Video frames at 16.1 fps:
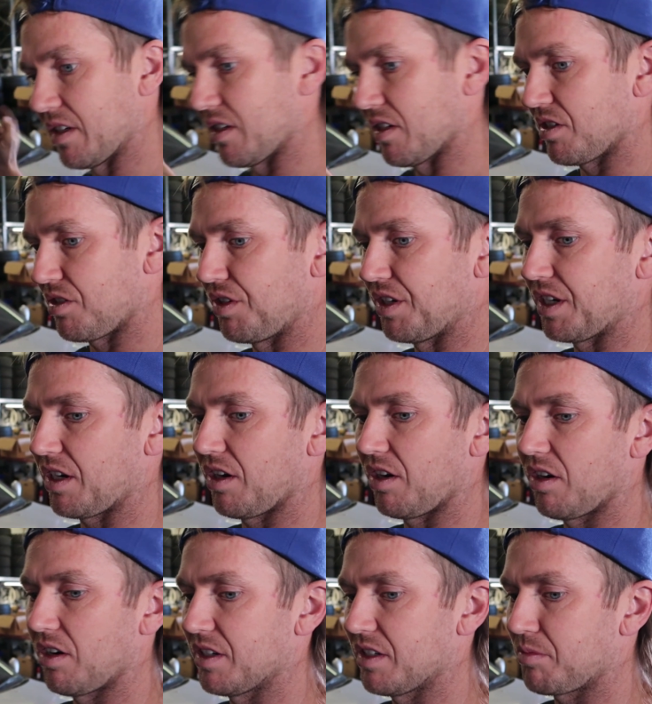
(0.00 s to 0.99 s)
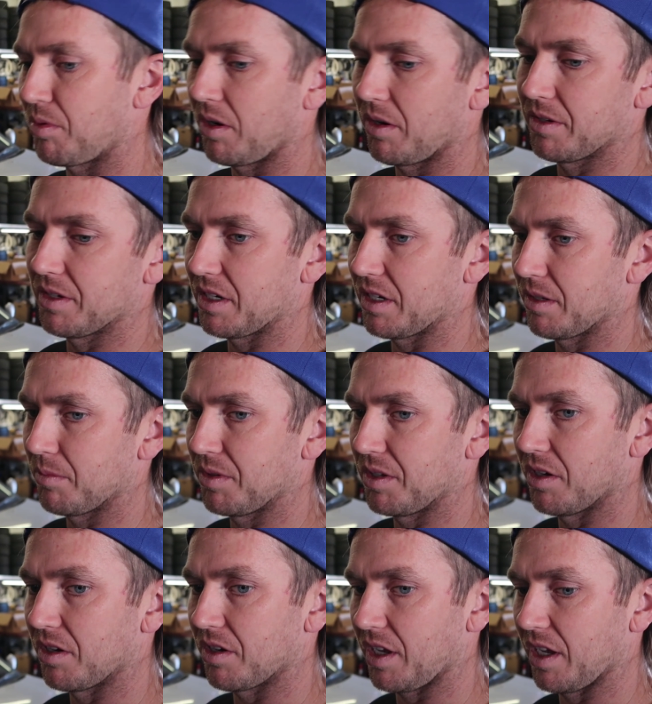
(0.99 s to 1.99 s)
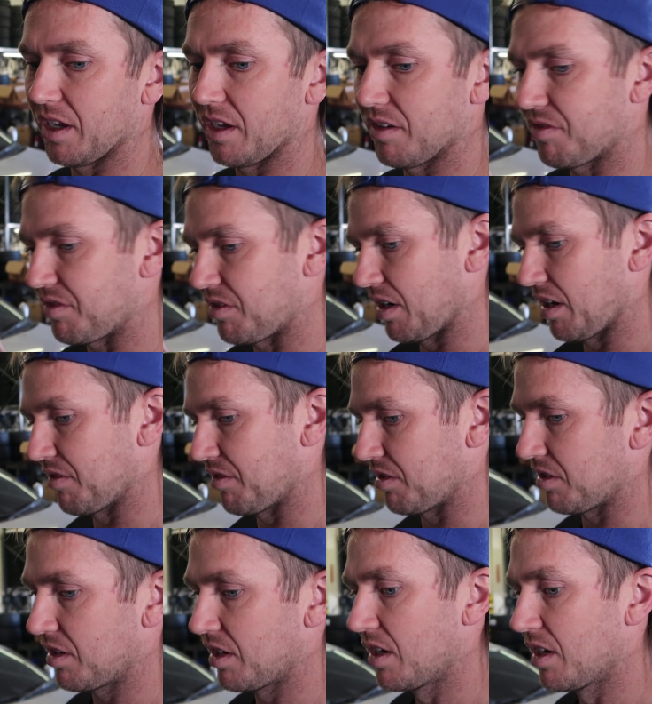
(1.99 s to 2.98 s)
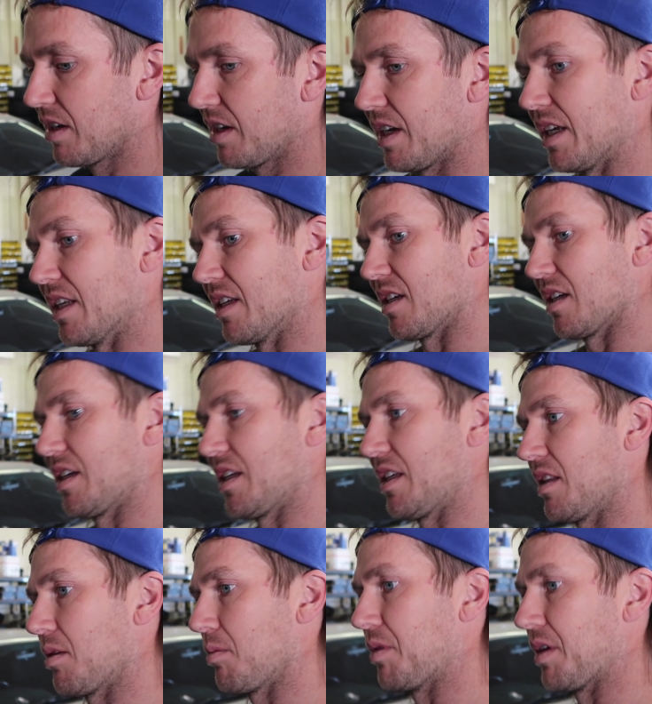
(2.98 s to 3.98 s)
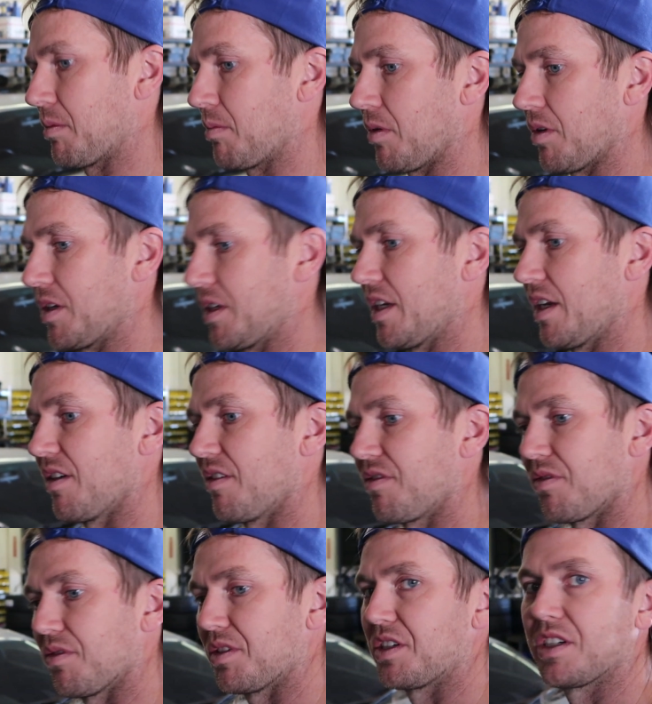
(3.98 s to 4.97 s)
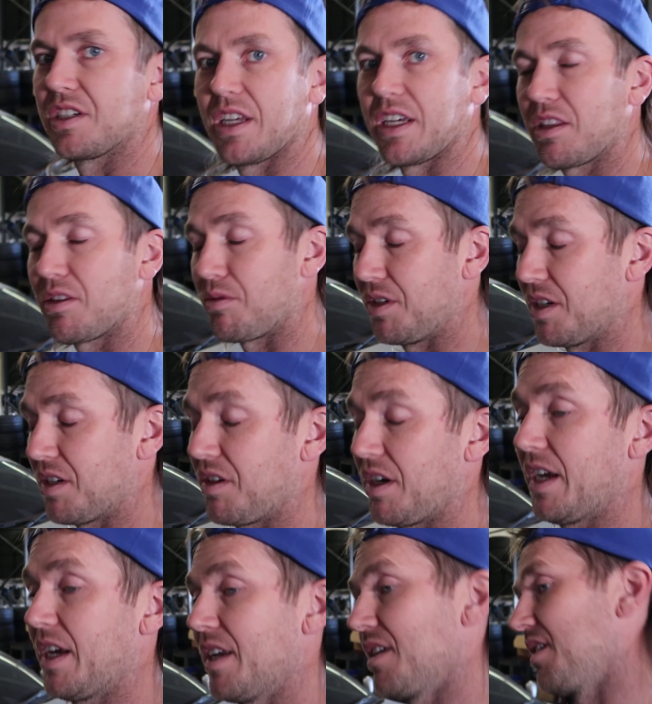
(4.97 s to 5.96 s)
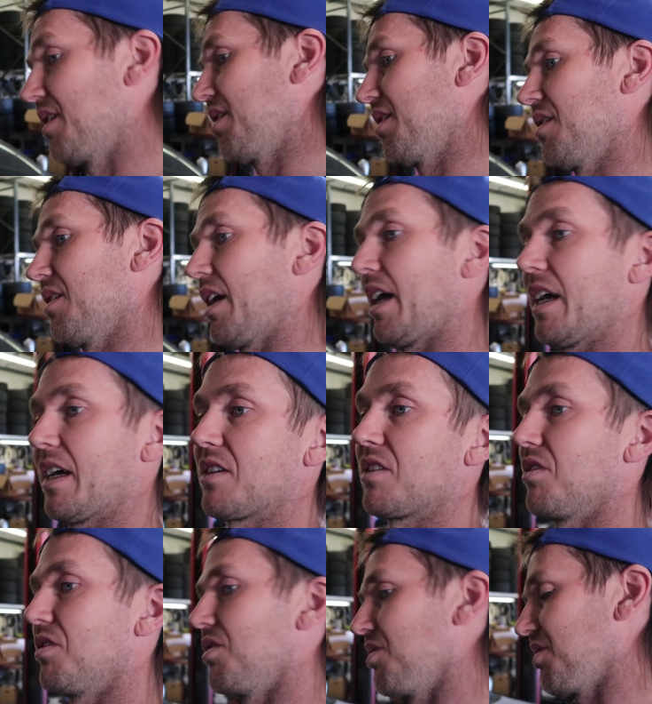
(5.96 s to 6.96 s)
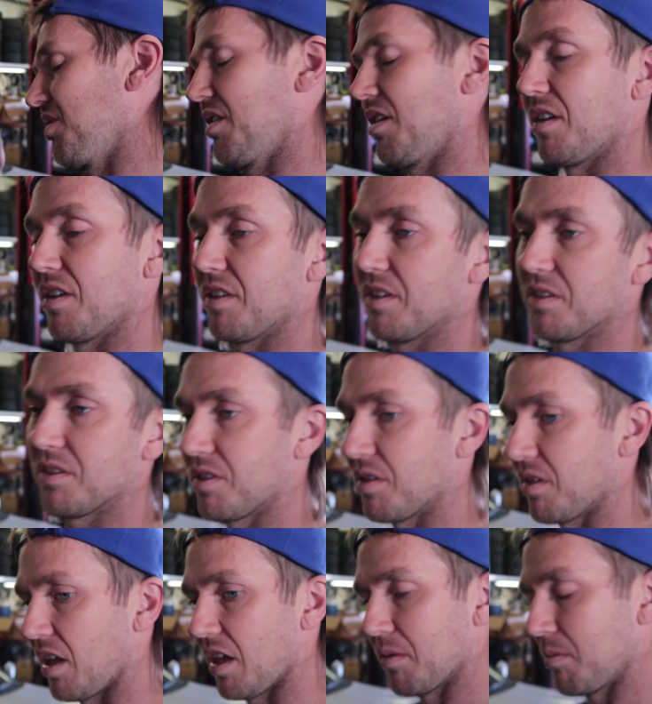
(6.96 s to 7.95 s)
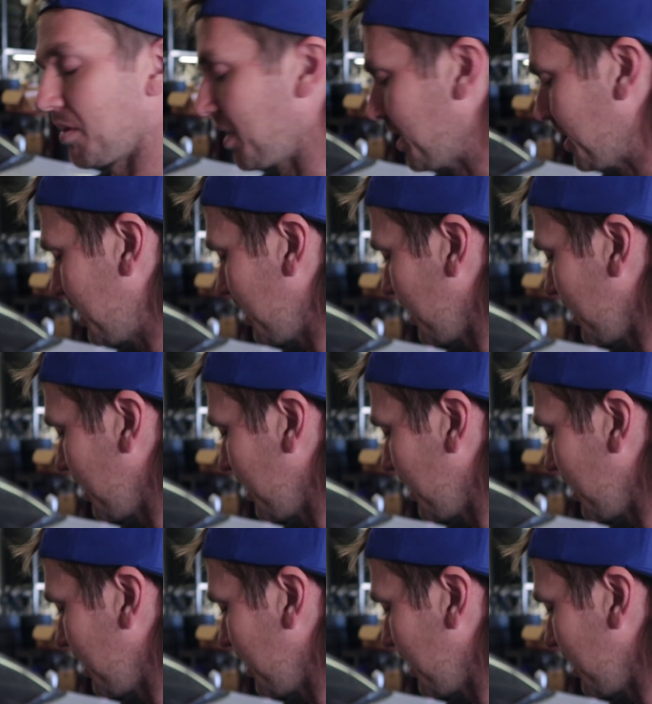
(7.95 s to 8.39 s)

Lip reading: It's a street car, he's probably gonna be okay forever. He doesn't need the big boy diff, which is like $3 grand, and axles and all, it's a lot of money.